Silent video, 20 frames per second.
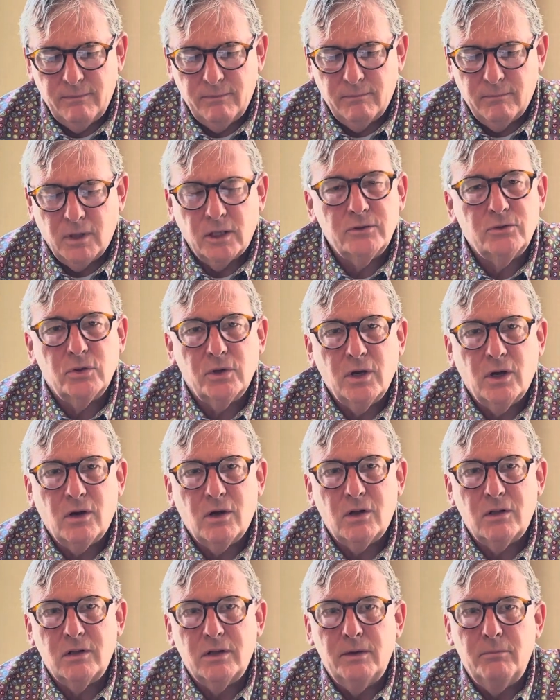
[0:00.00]

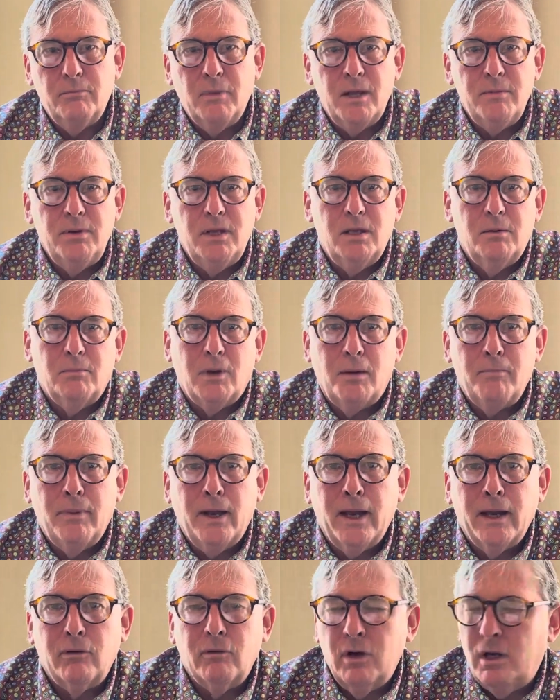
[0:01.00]
Montreal, and maybe in my
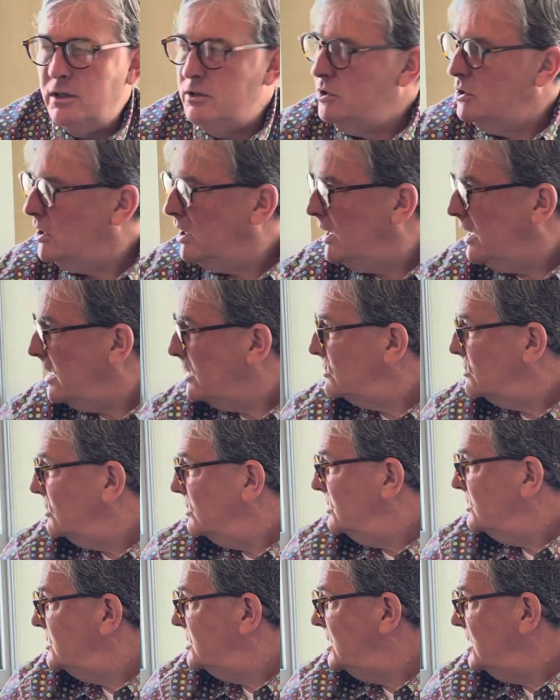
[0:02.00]
background you can
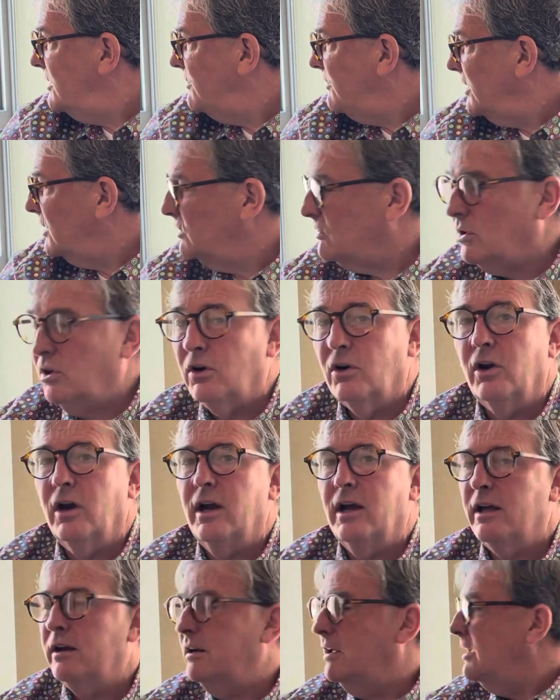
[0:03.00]
actually see, if I turn
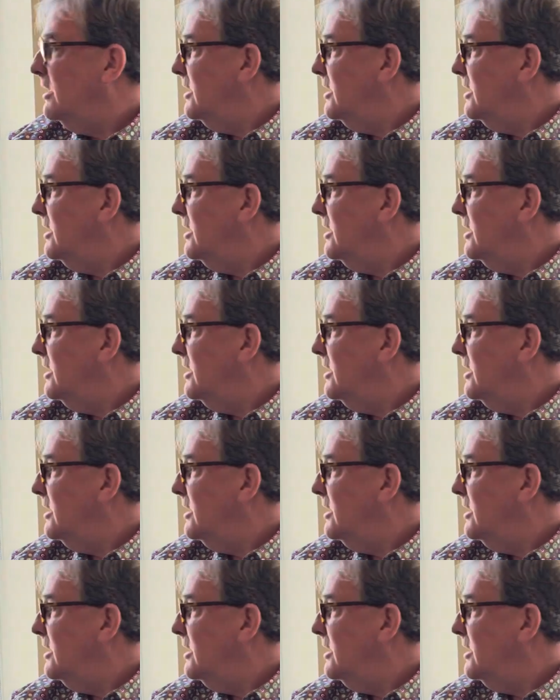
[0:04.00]
around,